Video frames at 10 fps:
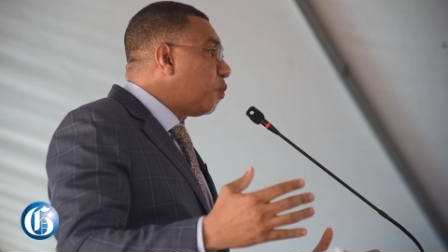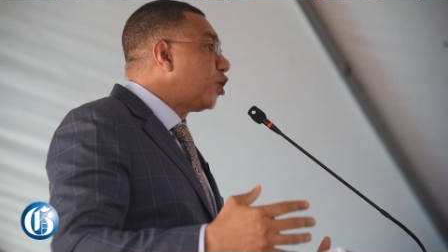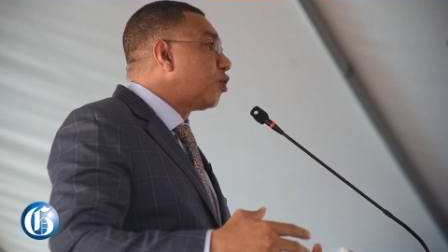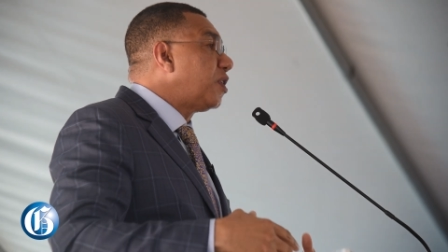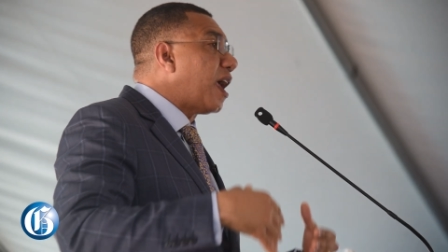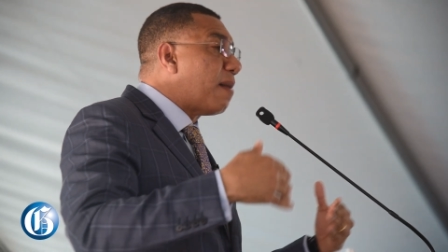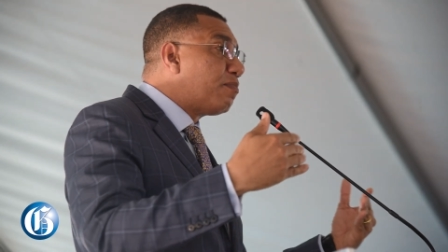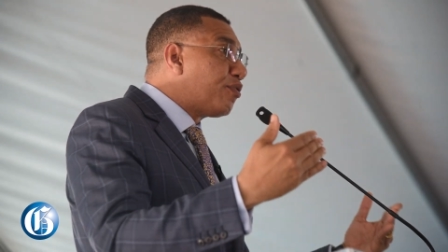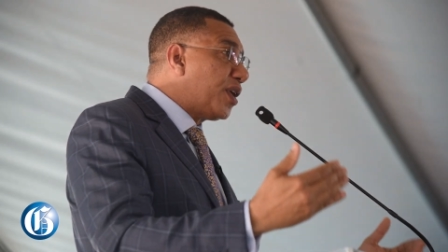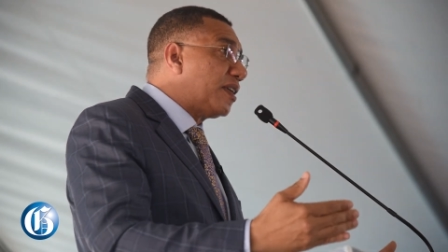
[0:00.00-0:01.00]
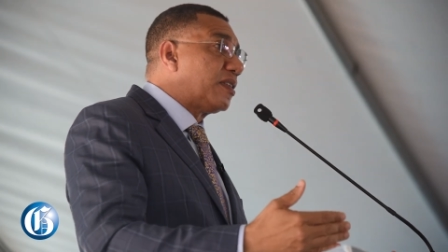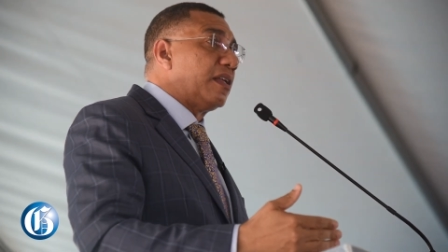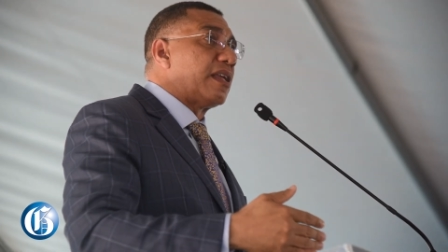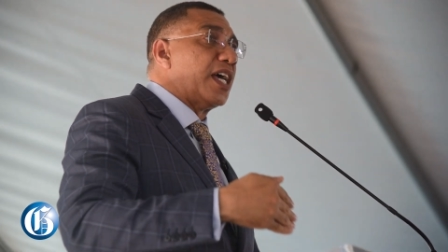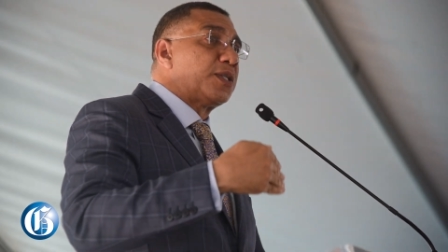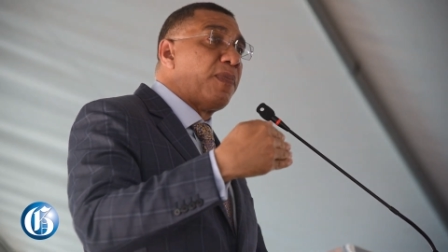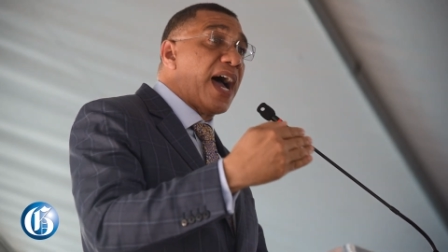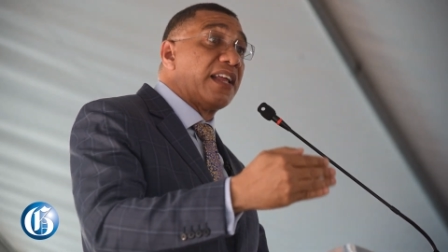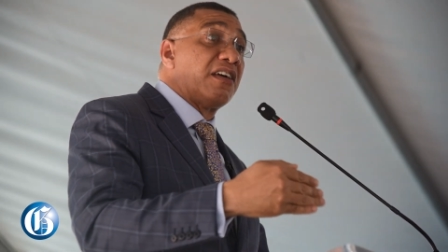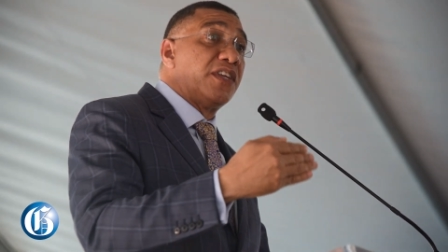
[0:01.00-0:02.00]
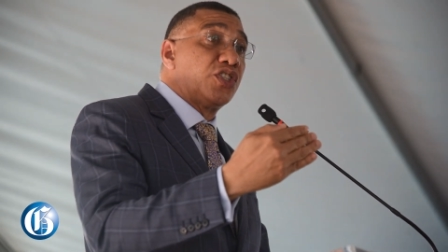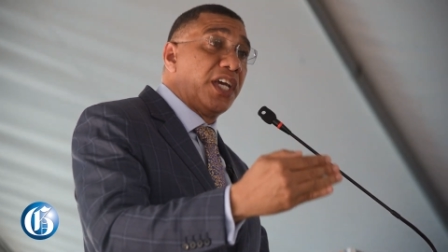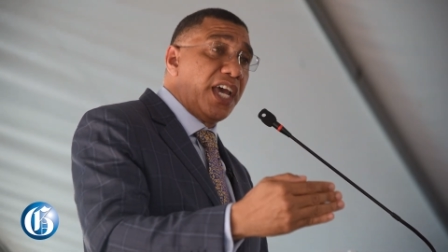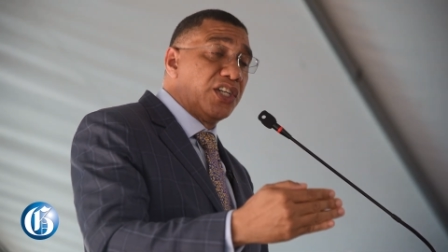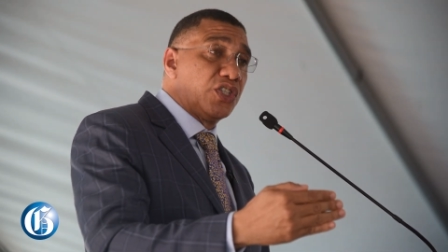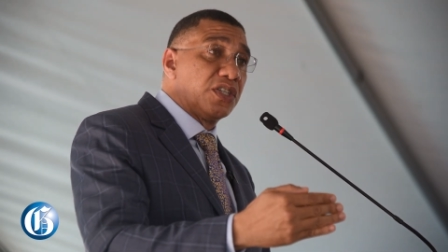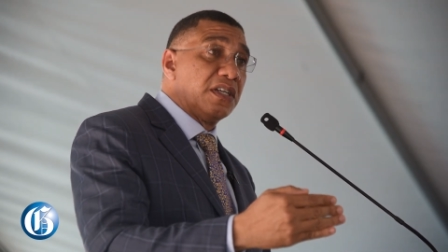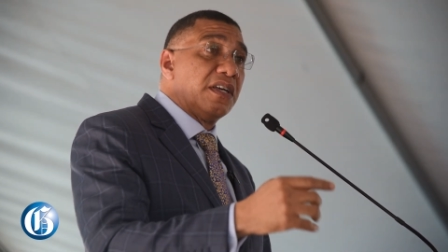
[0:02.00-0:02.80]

We should embrace it as part of the change.